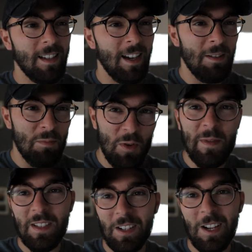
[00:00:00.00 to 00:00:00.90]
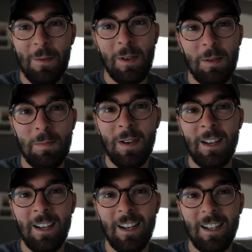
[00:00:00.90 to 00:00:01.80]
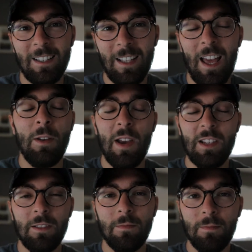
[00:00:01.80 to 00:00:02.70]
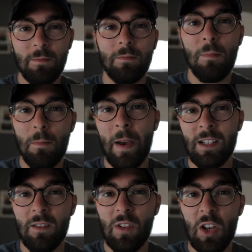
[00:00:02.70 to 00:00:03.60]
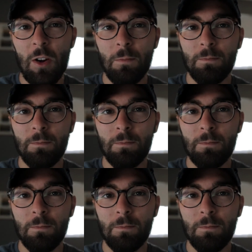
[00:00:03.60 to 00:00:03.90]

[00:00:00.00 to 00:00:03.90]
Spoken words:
Improvements are coming, but anyways, back to the video.